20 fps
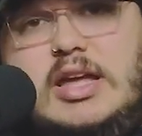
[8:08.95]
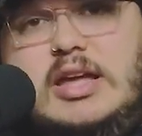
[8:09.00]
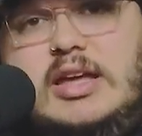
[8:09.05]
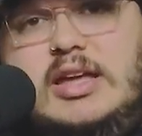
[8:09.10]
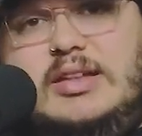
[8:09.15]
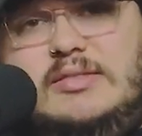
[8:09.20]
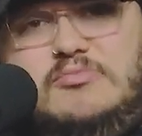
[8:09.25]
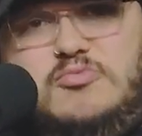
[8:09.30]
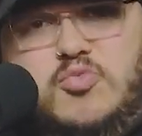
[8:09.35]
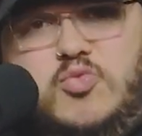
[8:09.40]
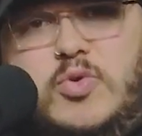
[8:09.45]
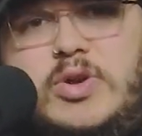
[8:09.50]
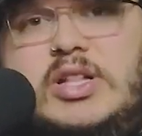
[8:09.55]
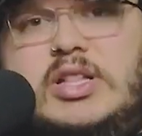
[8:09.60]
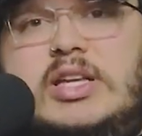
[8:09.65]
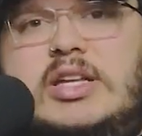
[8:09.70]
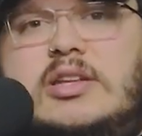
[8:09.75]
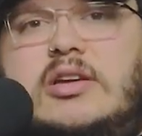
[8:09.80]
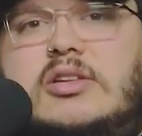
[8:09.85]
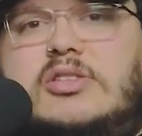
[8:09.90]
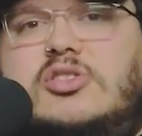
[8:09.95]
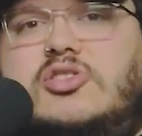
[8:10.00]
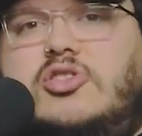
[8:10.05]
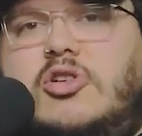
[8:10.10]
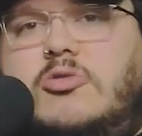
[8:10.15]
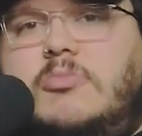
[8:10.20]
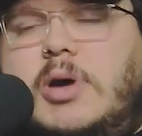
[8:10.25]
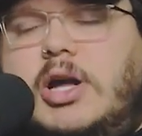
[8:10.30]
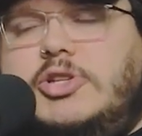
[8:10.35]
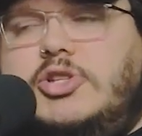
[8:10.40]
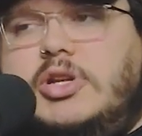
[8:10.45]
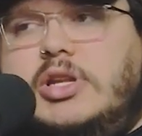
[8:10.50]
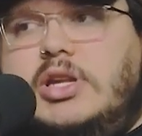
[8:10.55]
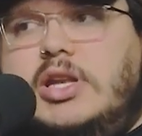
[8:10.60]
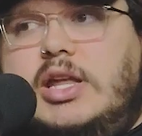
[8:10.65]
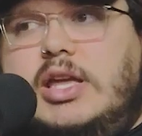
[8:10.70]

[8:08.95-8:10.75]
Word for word: it really does so much in,